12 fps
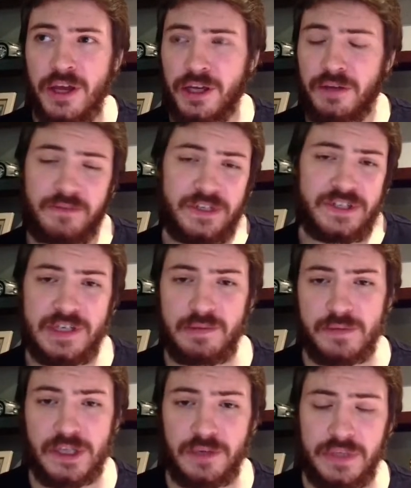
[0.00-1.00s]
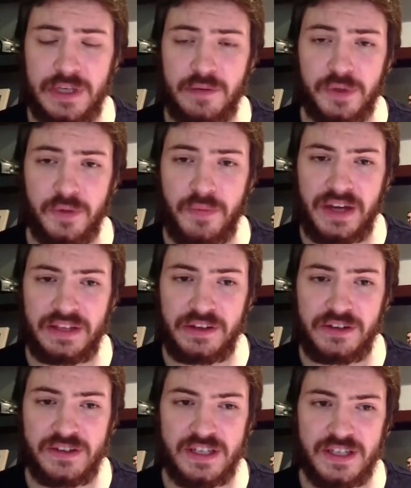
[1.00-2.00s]
This team's going to be implementing their
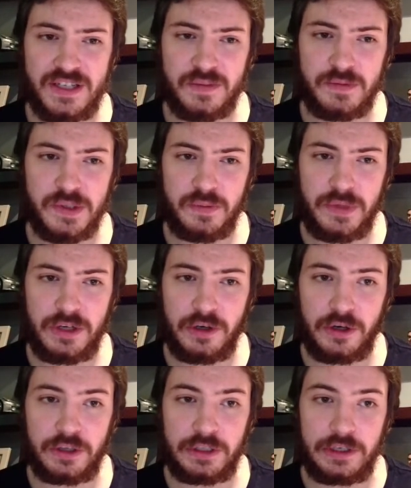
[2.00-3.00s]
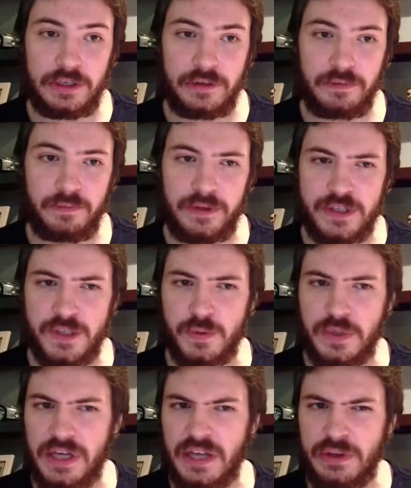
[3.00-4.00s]
systems a bit earlier. This
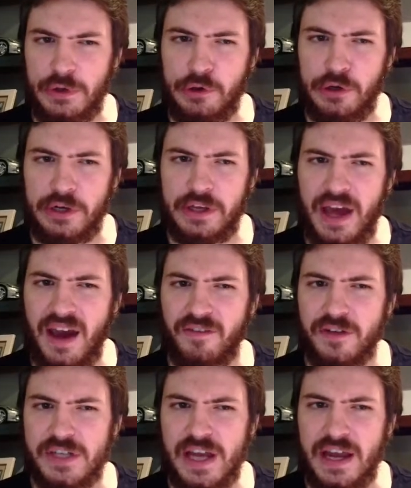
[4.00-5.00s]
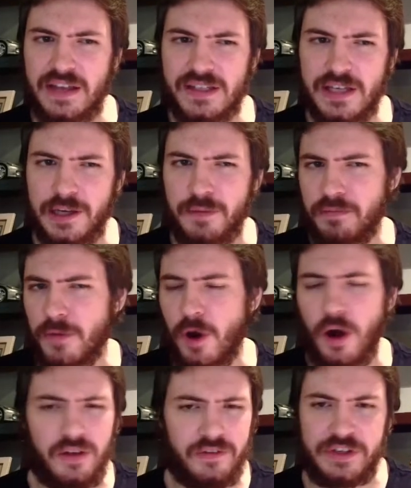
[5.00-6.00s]
weekend they're going to have a chance, like
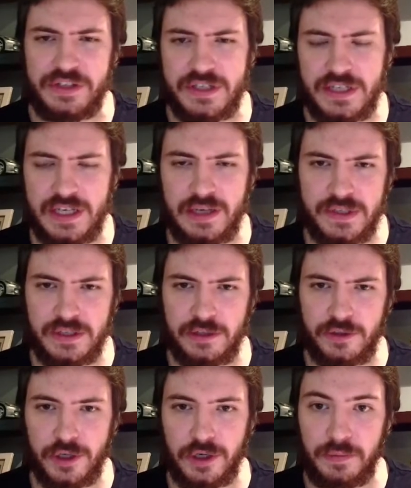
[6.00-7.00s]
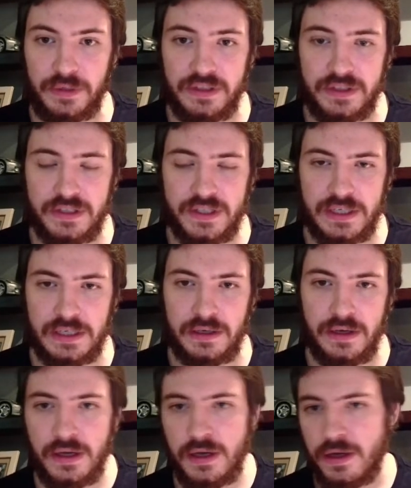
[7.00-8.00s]
all of these teams in the tournament, to see
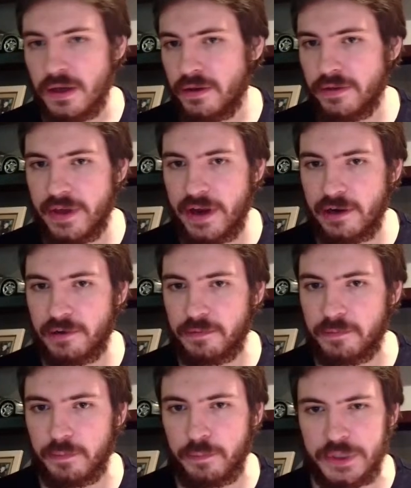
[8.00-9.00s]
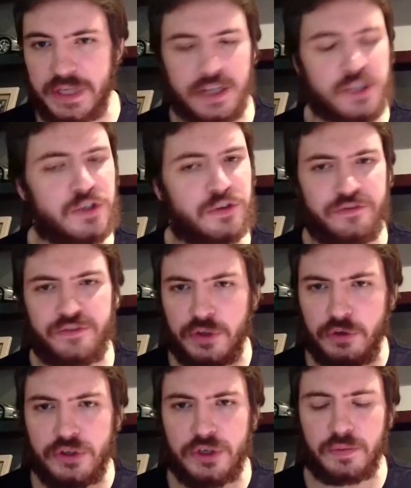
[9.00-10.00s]
their potential
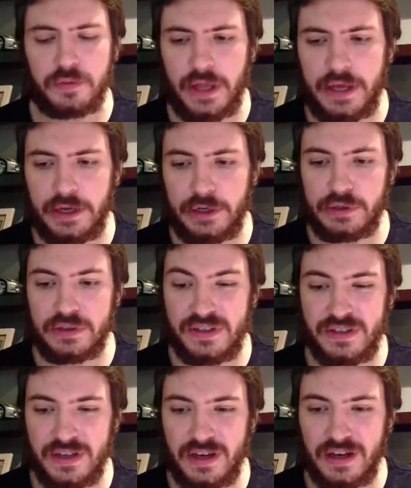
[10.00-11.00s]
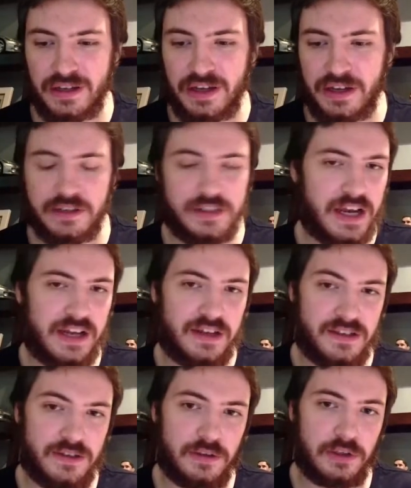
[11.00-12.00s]
future players get a
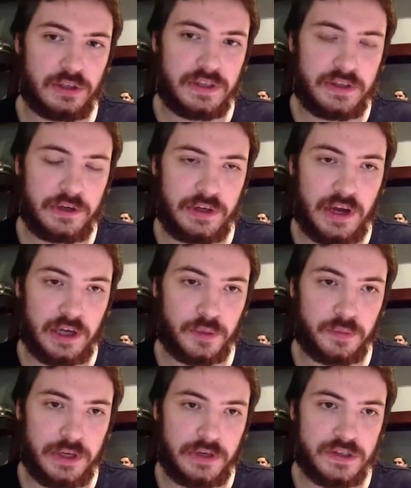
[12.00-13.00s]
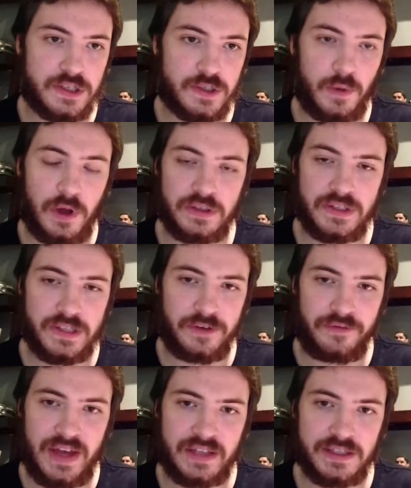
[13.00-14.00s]
chance to look at their younger players as well as their
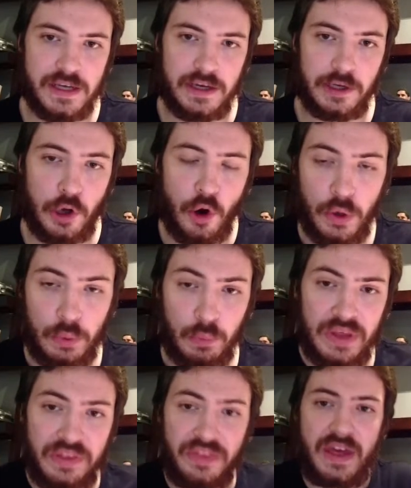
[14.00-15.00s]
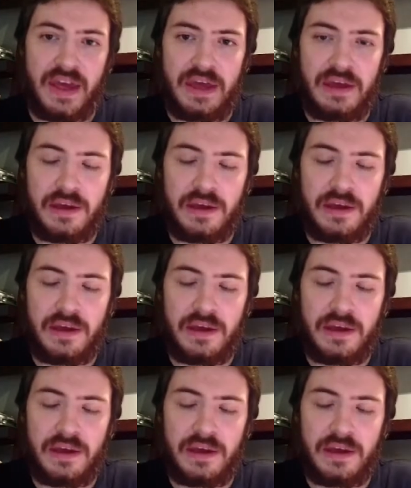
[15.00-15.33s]
vets, and going with a